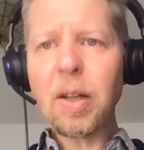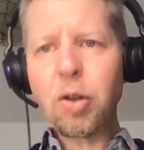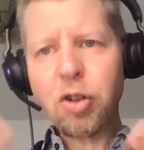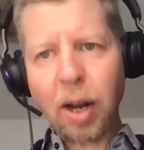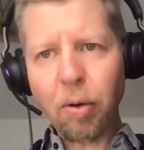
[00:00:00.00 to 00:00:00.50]

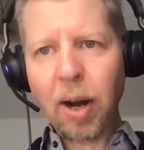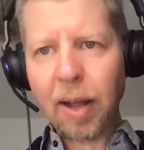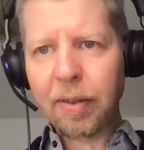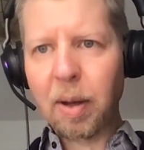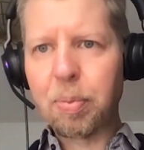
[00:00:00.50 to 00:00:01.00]
to
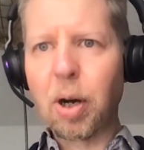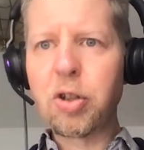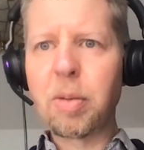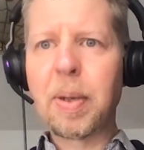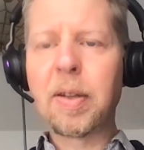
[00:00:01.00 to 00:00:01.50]
generalize the
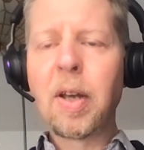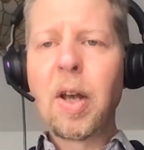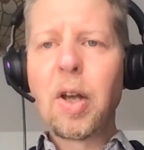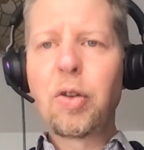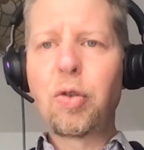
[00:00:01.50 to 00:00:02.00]
approach a bit
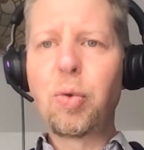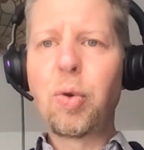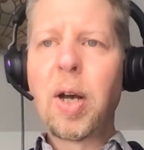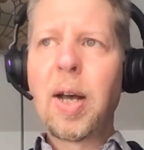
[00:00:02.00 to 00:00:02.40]
to